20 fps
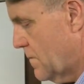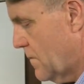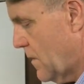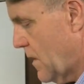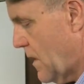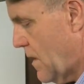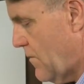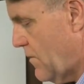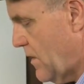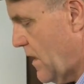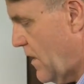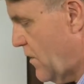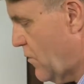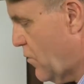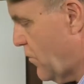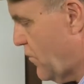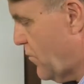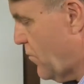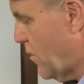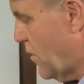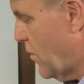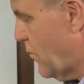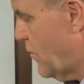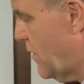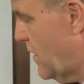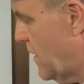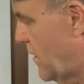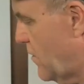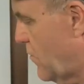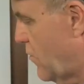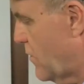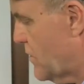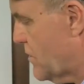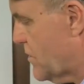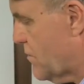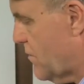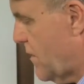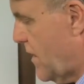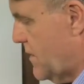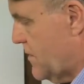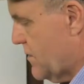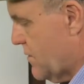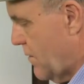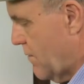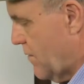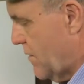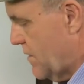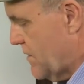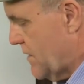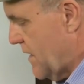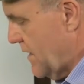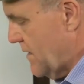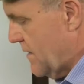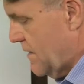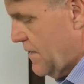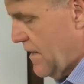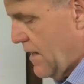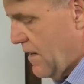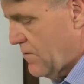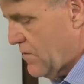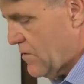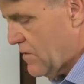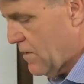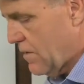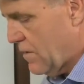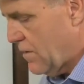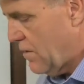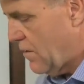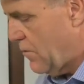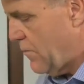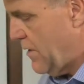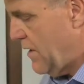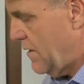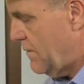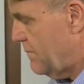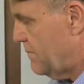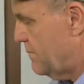I've let it go through on a really coarse grind, so I'm going to tighten it down just a little bit.